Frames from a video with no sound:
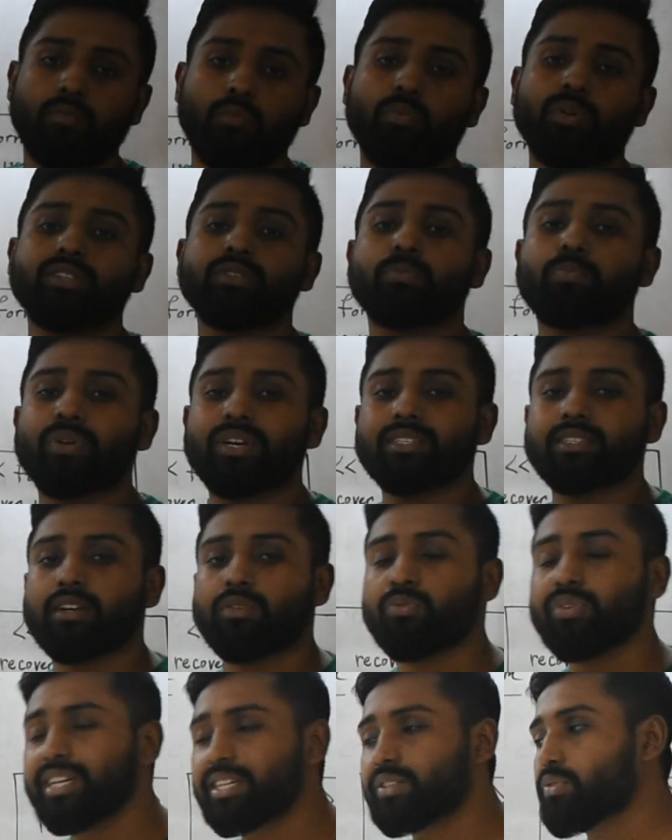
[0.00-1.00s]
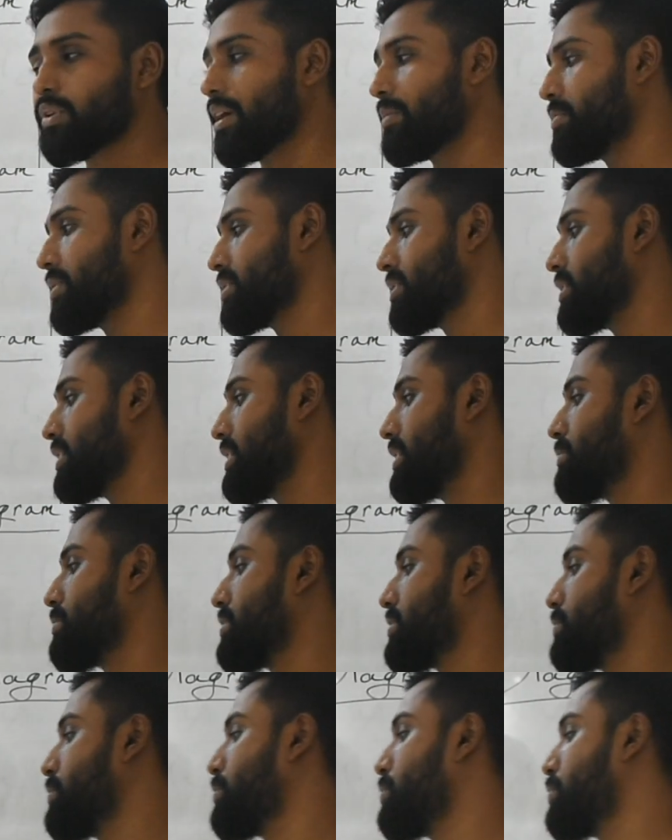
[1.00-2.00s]
When you press the retry button, it
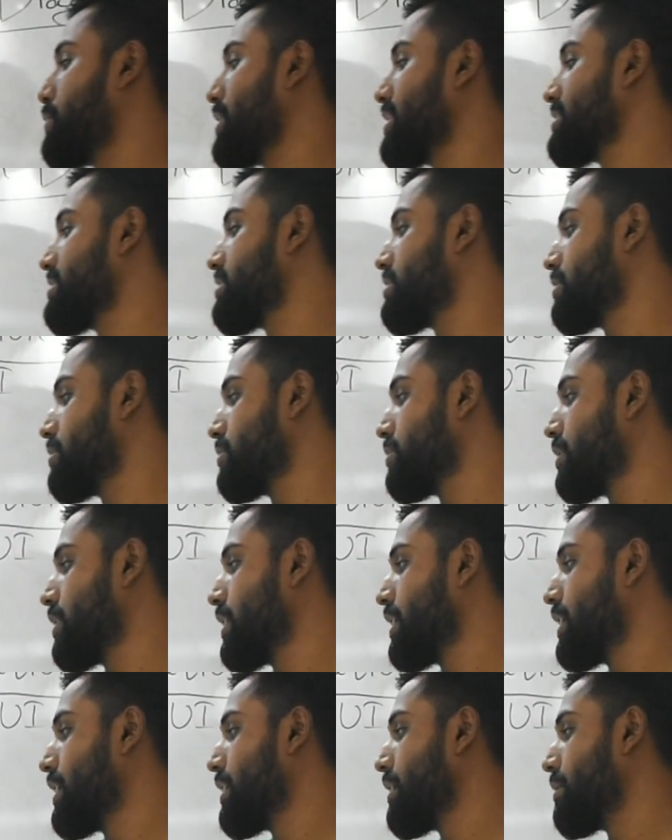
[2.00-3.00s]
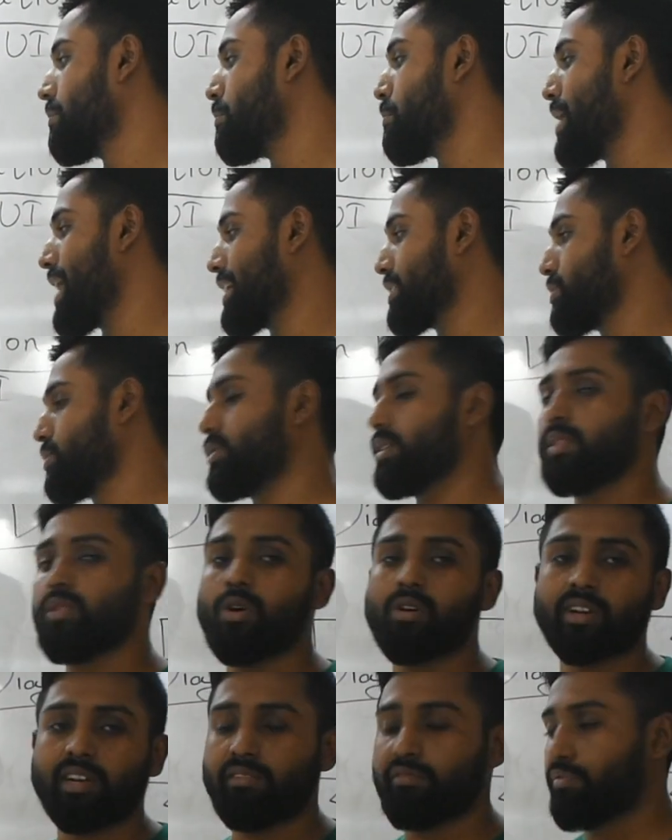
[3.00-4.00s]
brings you back to the
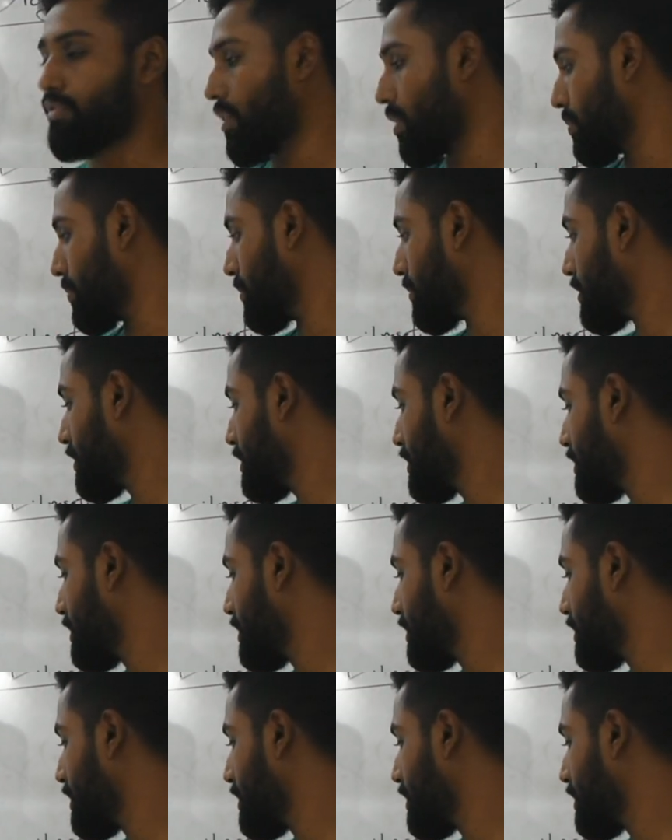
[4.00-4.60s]
login form.